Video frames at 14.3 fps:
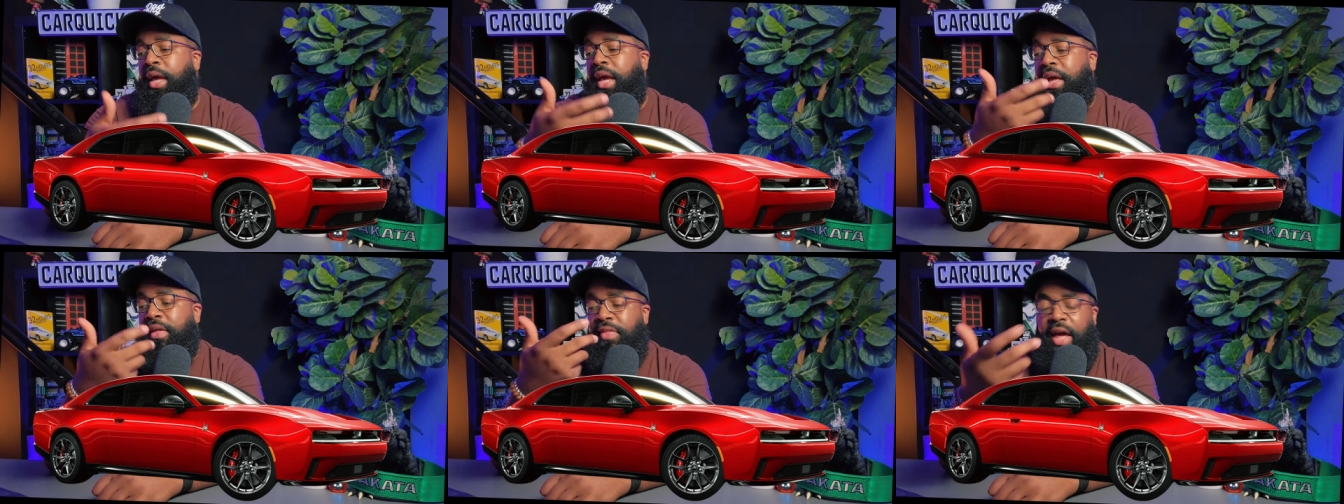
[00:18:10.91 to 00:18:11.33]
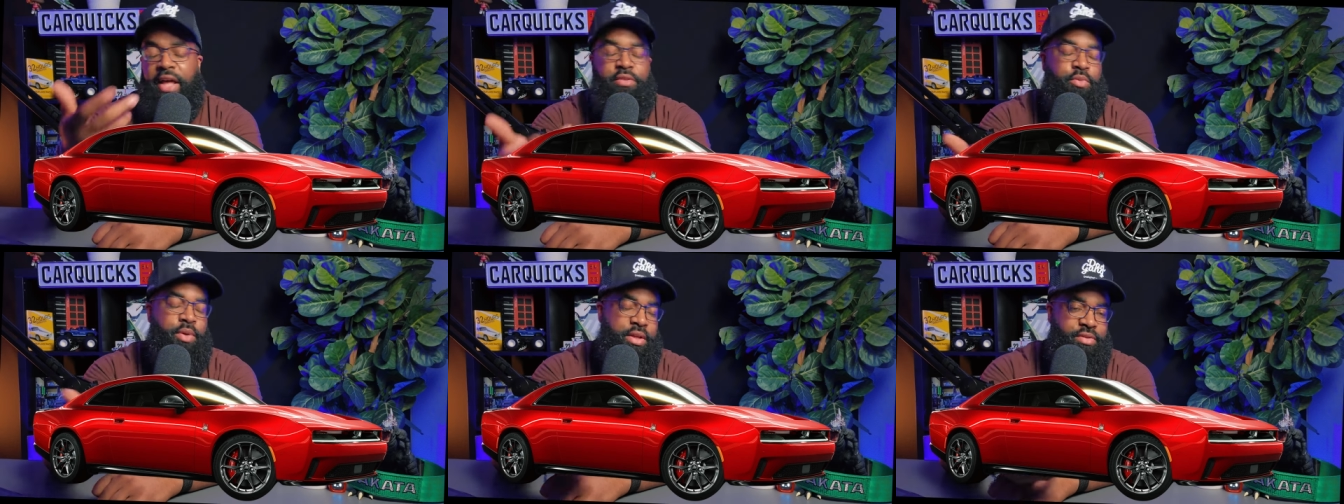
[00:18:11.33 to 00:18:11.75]
And that
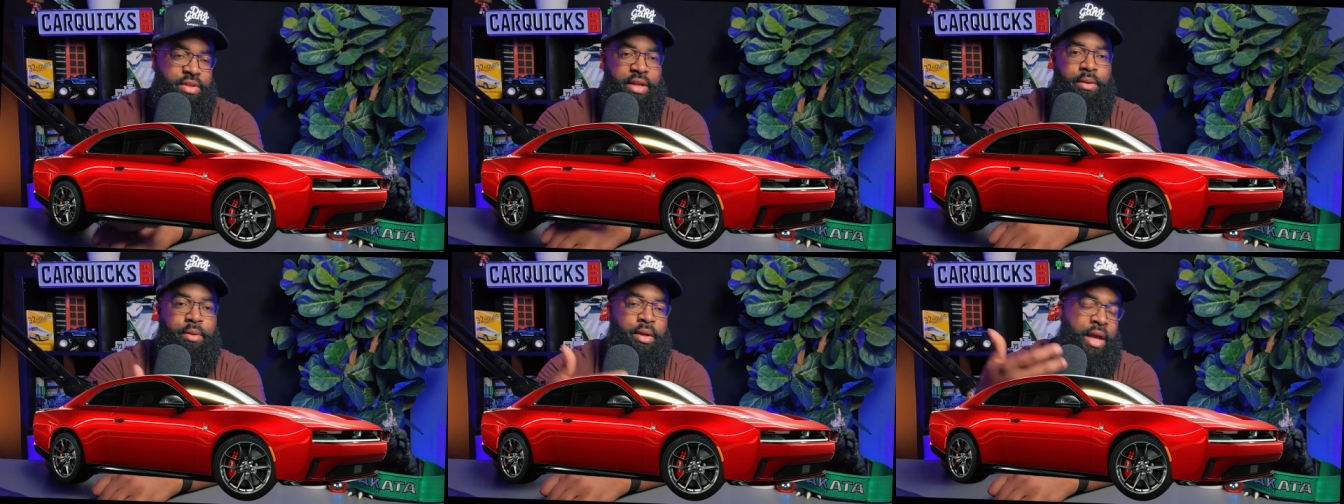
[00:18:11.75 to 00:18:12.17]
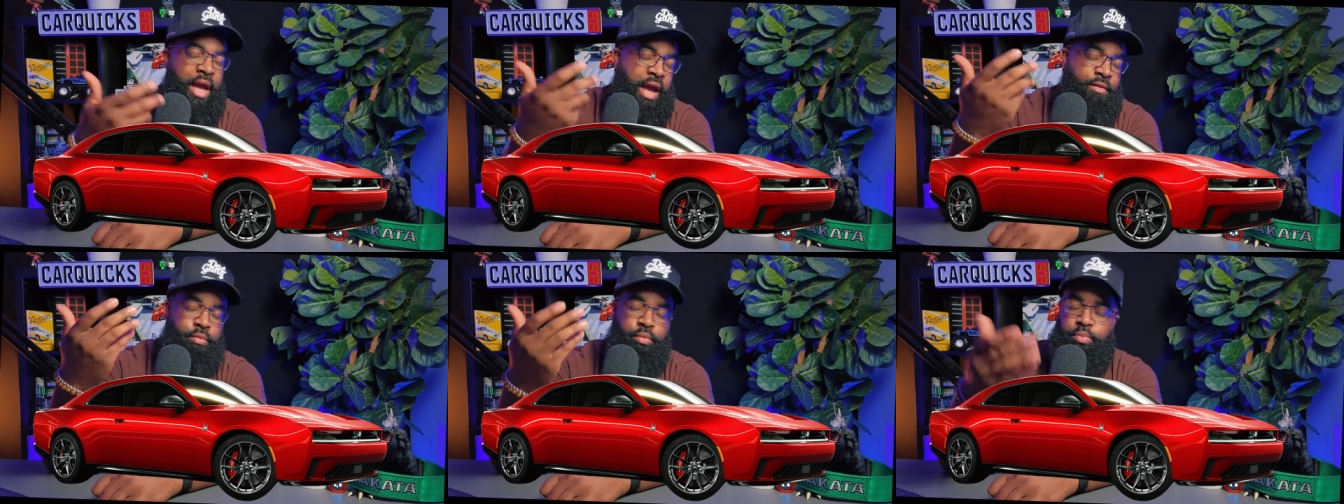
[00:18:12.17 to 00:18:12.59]
is what I said is going to
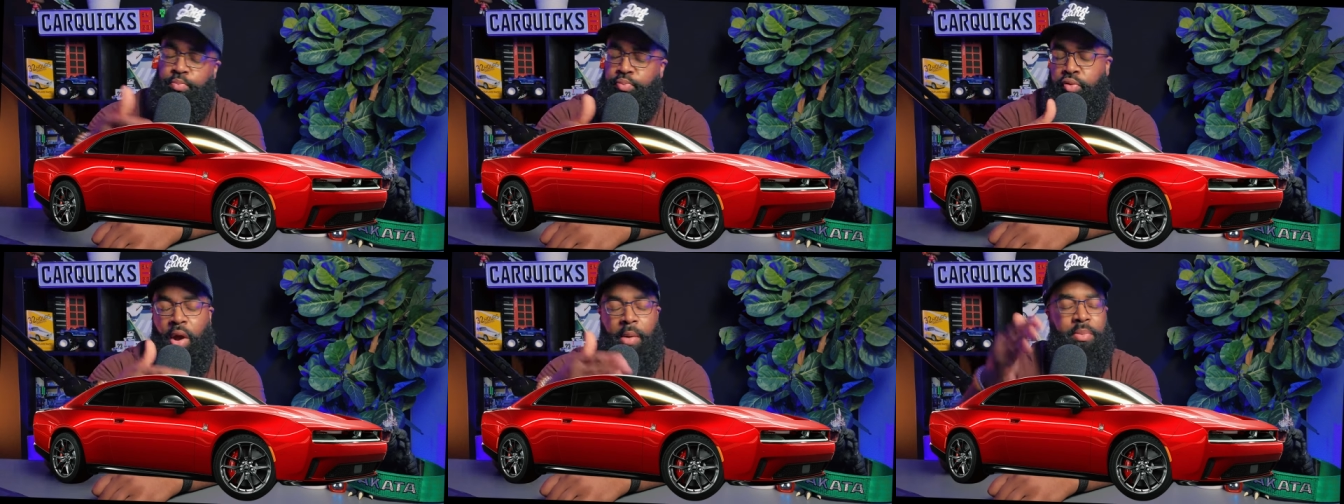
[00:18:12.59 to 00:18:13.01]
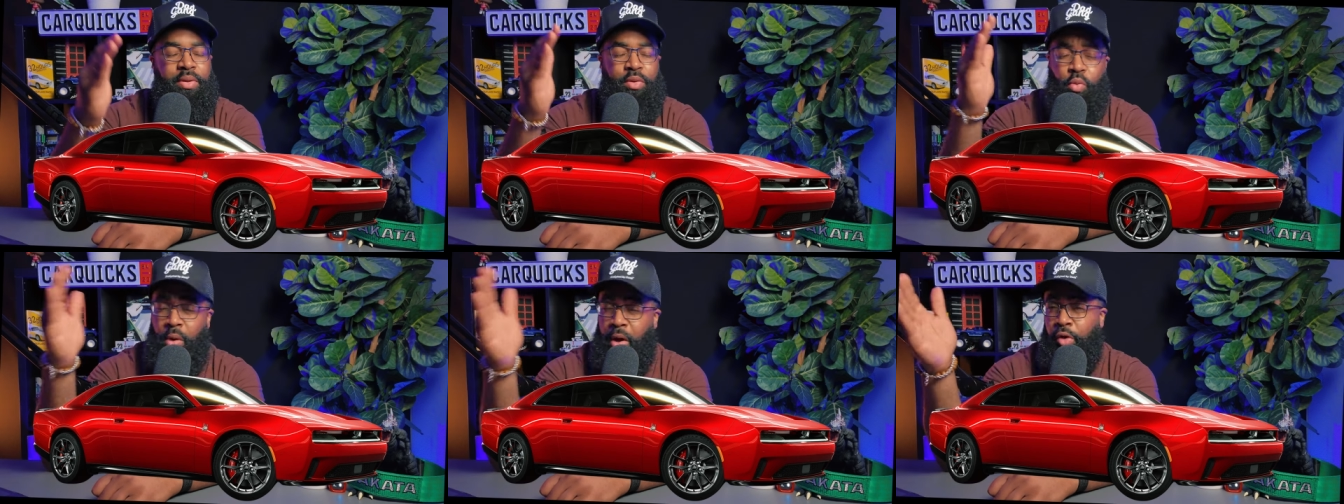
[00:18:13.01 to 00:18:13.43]
have probably
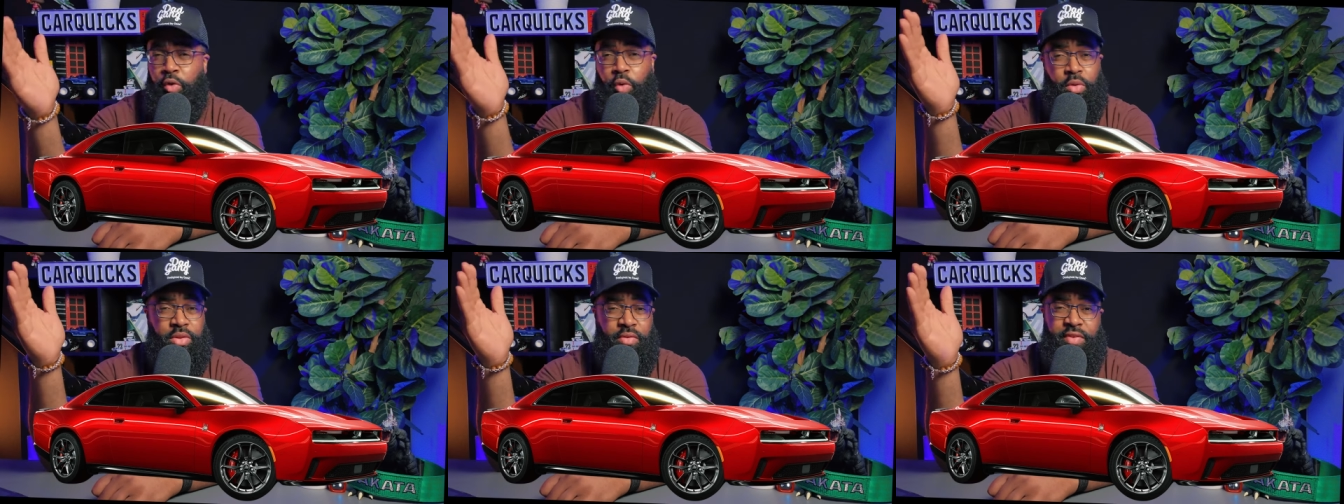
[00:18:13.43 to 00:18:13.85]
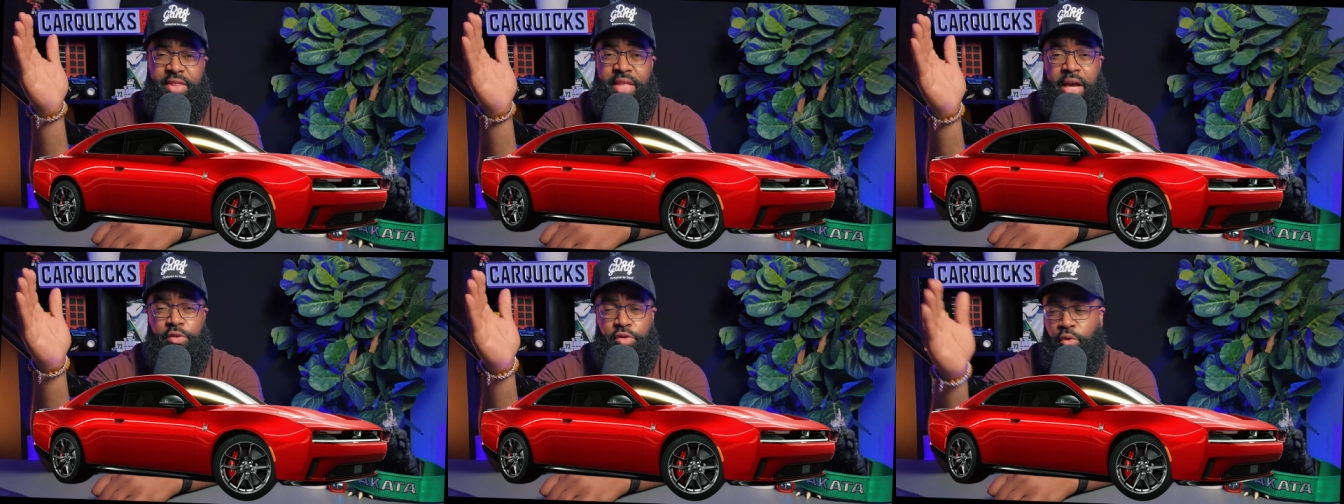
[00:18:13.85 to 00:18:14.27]
well north of one
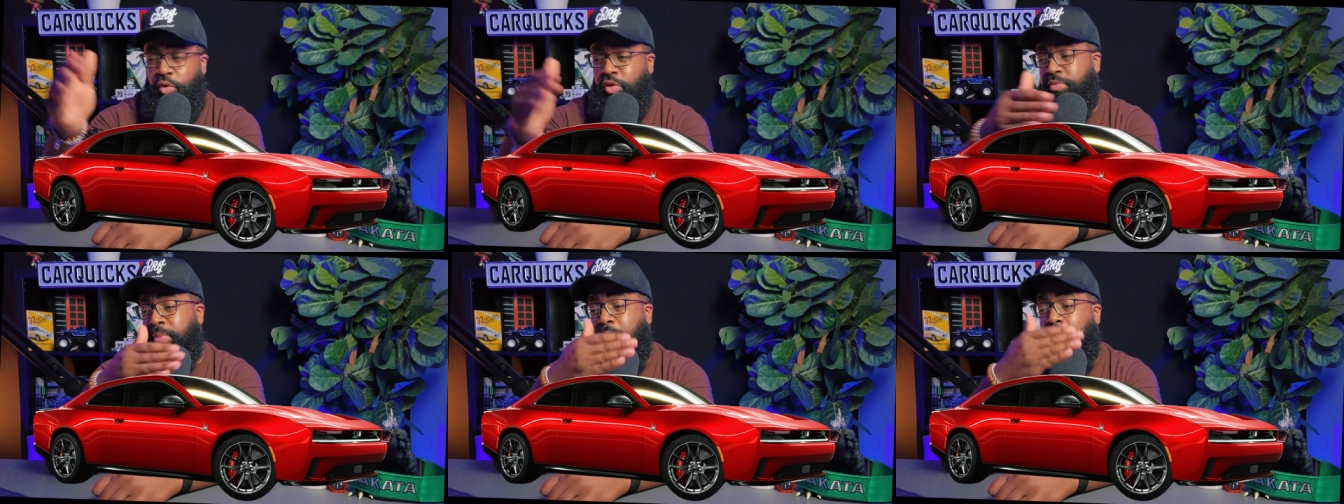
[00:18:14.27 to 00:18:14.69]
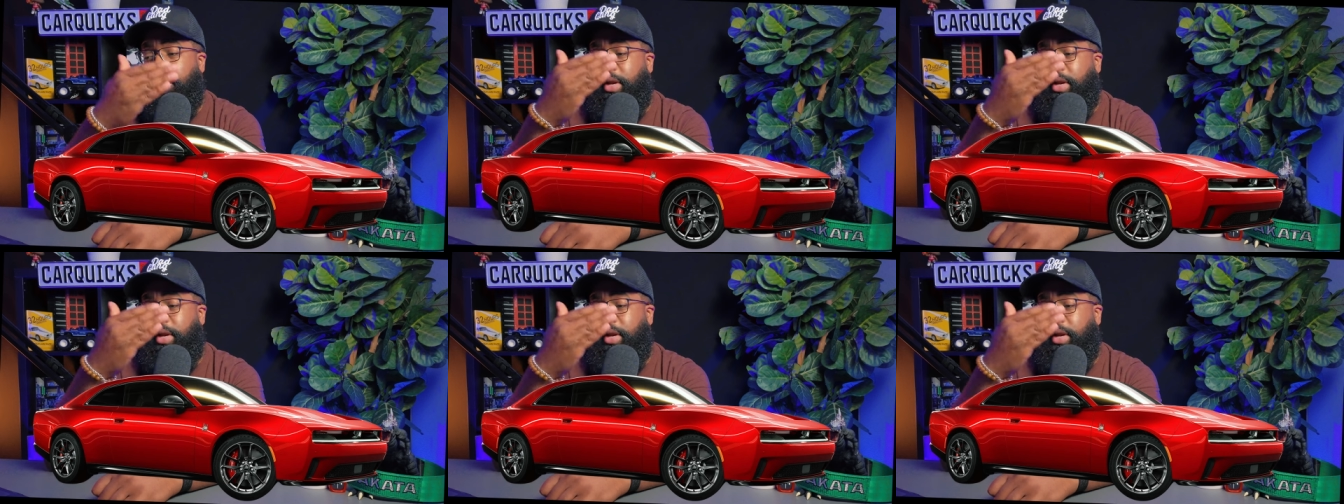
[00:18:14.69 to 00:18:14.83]
thousand horsepower.